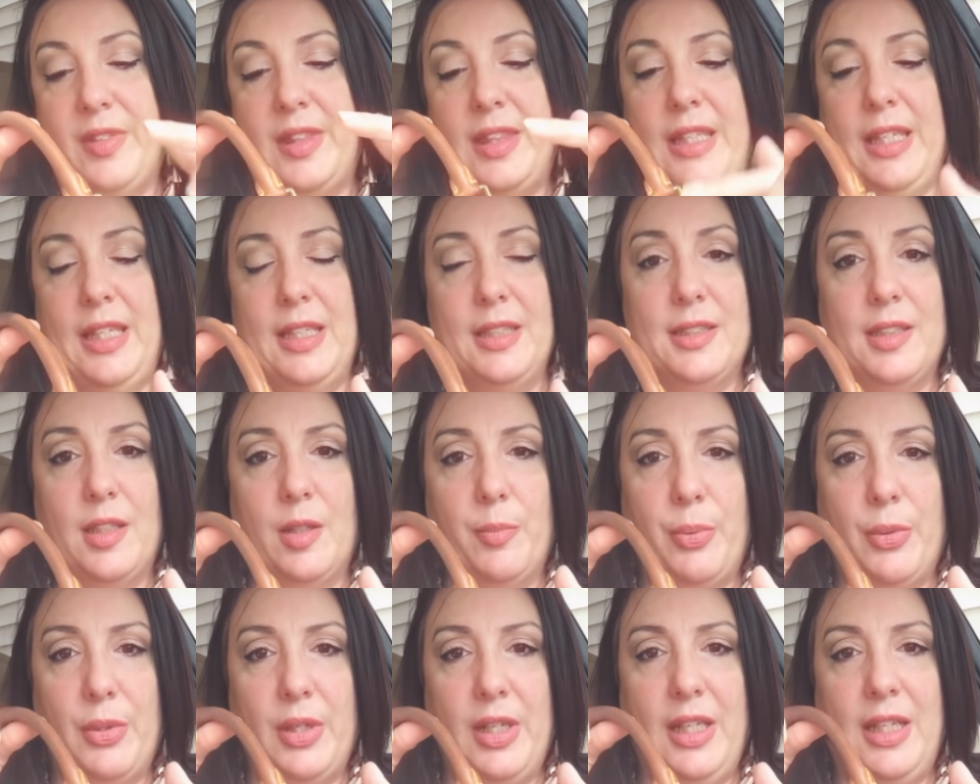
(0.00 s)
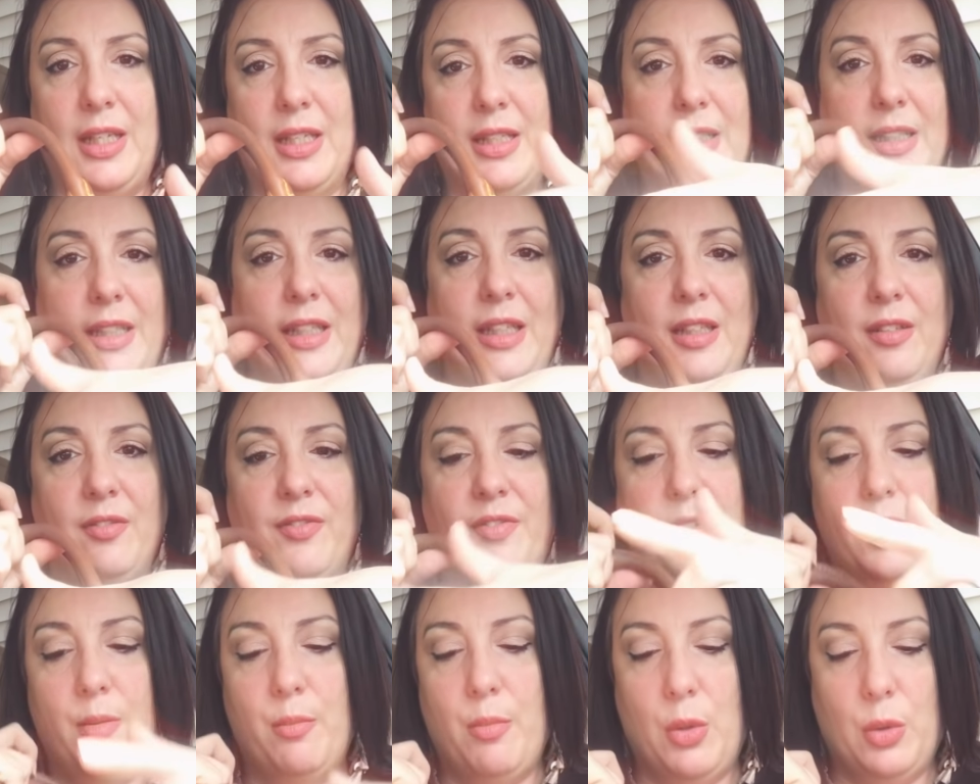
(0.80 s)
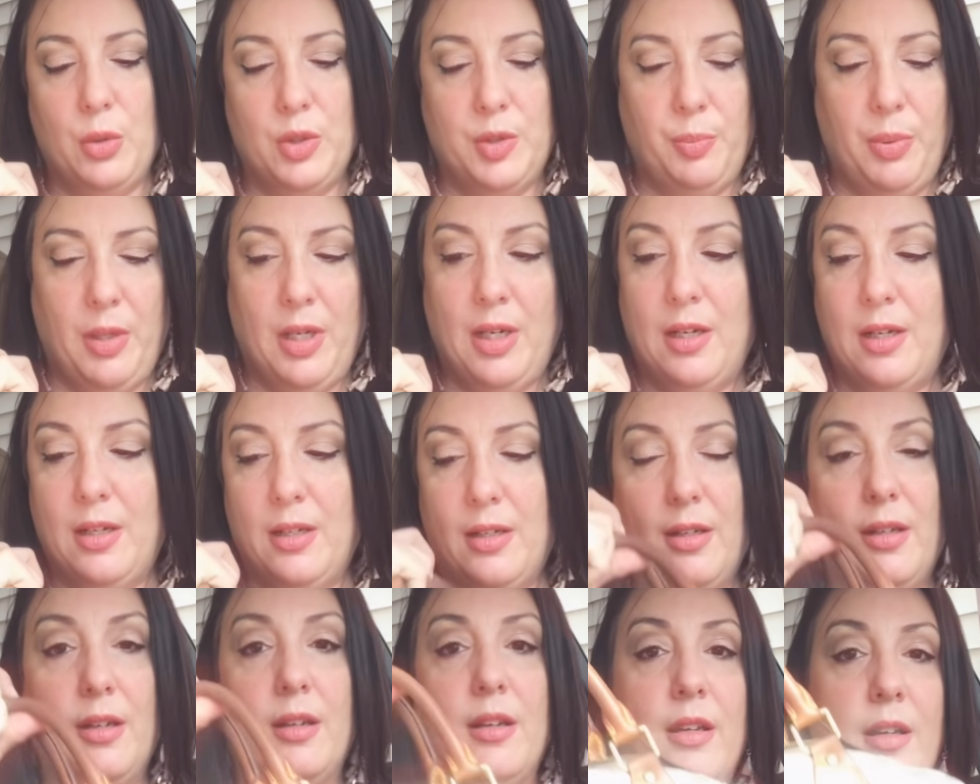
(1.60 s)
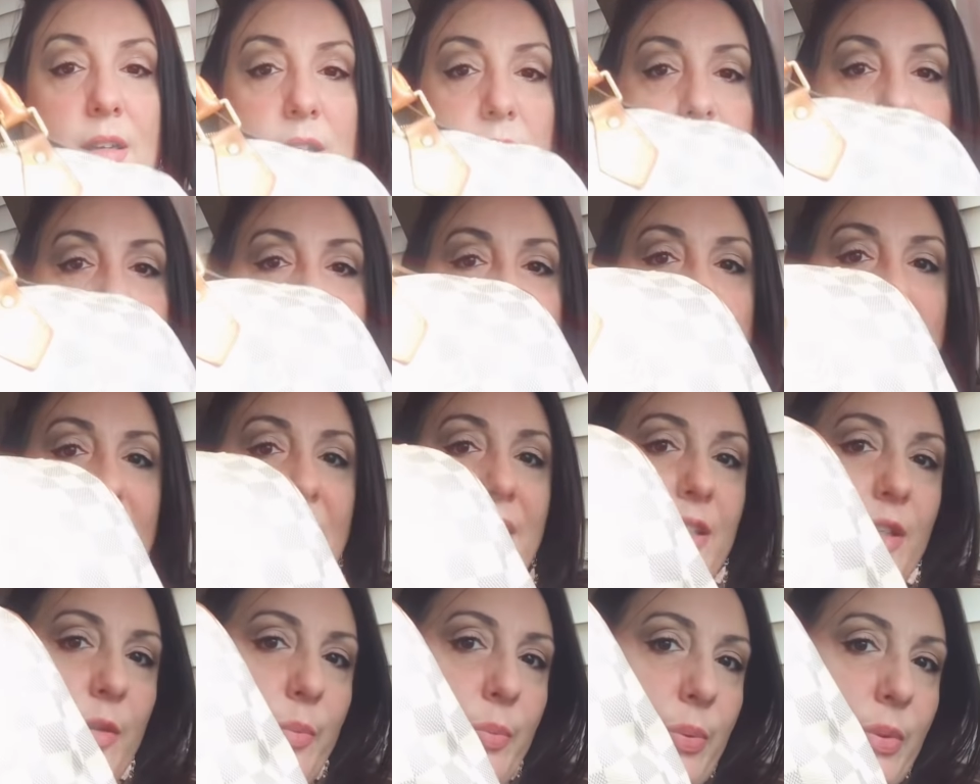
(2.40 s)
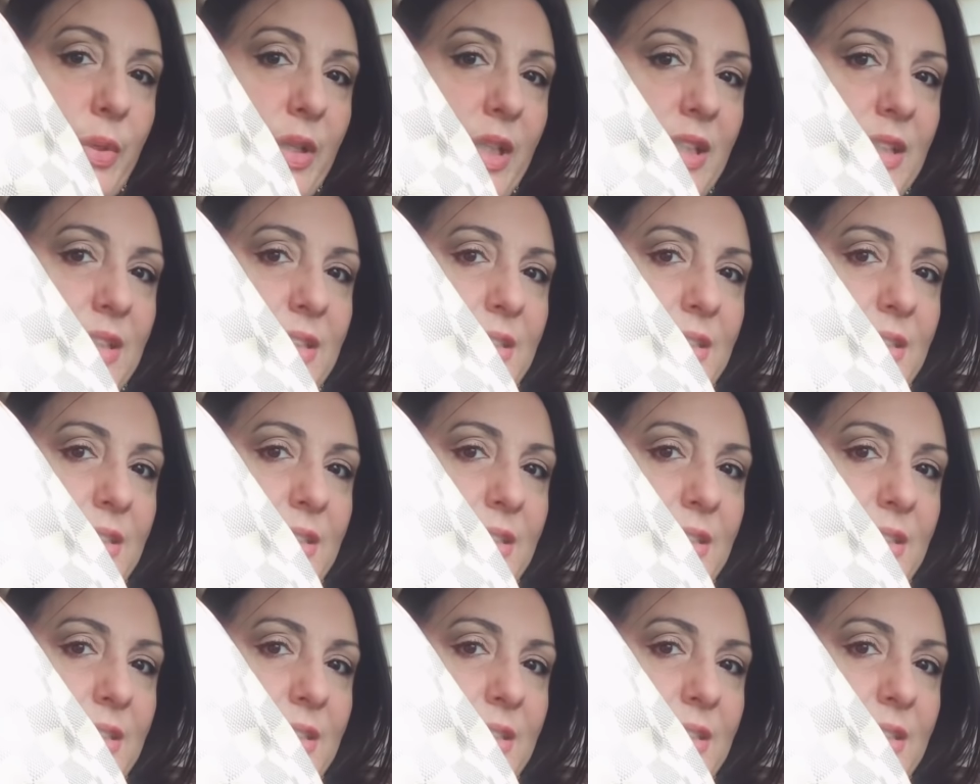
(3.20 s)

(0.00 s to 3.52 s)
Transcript: These are pretty clean for the most part and they're pretty